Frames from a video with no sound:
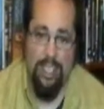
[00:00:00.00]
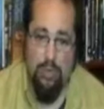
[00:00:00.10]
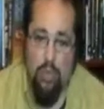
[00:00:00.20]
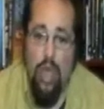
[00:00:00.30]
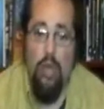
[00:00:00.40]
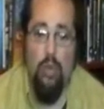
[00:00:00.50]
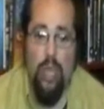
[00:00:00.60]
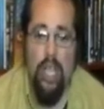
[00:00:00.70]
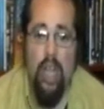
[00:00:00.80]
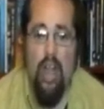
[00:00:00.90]
That's what
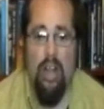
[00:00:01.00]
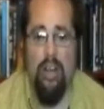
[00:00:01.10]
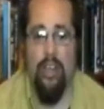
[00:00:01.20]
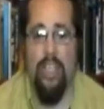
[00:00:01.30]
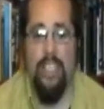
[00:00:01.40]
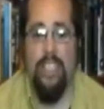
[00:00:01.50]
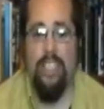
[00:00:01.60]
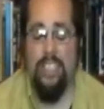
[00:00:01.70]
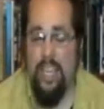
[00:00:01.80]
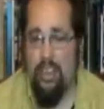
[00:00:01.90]
we are
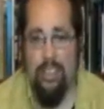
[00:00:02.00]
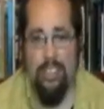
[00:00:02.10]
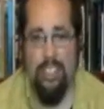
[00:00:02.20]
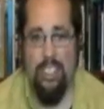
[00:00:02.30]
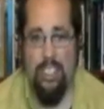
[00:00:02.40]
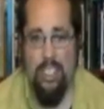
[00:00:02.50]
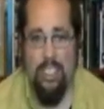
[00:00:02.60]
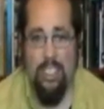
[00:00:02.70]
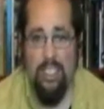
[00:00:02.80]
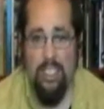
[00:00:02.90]
sinners.
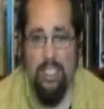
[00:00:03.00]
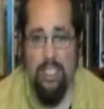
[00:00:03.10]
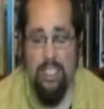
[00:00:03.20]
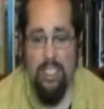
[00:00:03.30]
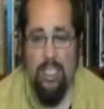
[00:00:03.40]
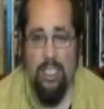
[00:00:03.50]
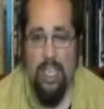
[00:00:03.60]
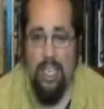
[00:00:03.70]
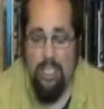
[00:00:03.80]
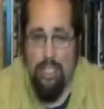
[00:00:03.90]

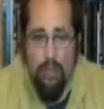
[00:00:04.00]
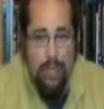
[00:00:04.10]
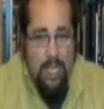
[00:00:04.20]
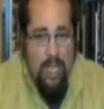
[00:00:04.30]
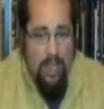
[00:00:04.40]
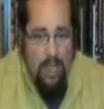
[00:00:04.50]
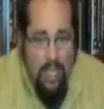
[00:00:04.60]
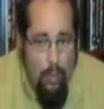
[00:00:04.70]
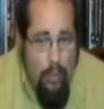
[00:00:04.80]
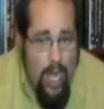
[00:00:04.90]
And it should be
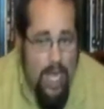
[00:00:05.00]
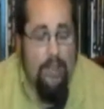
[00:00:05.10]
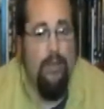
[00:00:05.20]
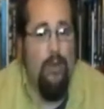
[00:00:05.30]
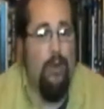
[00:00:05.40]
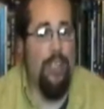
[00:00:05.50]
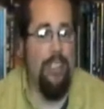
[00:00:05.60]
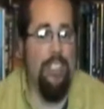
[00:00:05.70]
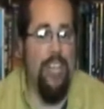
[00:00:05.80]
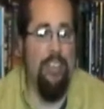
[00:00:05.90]
liberating for
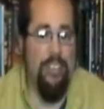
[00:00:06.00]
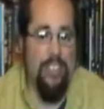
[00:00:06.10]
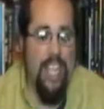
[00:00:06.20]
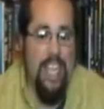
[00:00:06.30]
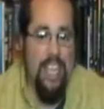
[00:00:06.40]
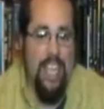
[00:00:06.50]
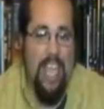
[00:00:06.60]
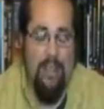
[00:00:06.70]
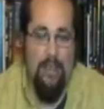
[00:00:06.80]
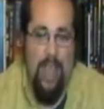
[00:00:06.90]
us to understand
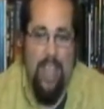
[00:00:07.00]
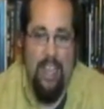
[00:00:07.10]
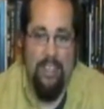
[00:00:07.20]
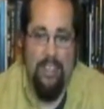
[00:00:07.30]
that fact.